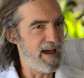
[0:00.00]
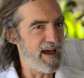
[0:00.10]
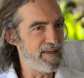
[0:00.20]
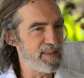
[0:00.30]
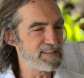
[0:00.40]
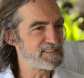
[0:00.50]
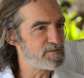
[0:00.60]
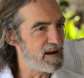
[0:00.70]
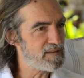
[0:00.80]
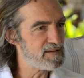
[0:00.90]
And they
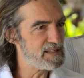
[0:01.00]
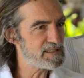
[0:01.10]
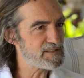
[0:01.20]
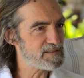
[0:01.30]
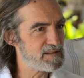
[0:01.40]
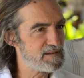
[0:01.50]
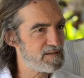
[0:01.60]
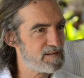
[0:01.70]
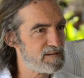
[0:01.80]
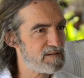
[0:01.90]
strengthen us,
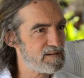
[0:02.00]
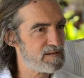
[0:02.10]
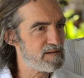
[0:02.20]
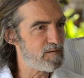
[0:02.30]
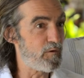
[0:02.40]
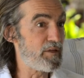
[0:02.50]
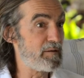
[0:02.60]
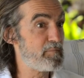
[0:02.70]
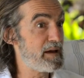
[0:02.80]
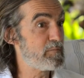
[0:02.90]
or they
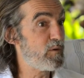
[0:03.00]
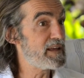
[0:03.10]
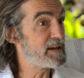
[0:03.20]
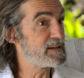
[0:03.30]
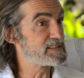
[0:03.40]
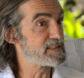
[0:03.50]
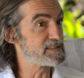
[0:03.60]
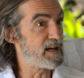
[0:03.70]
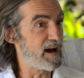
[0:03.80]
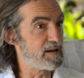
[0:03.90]
may weaken us at
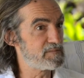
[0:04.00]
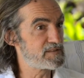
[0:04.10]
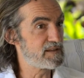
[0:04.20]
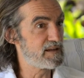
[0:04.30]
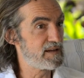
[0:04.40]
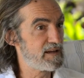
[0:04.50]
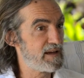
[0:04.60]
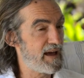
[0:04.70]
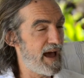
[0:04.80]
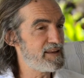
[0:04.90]
times.
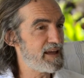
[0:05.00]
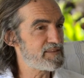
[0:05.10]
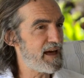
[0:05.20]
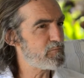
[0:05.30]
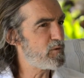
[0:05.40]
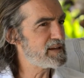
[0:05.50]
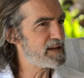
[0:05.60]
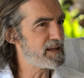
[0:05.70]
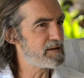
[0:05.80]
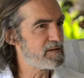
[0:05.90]
And yet that
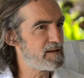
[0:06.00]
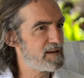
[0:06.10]
weakening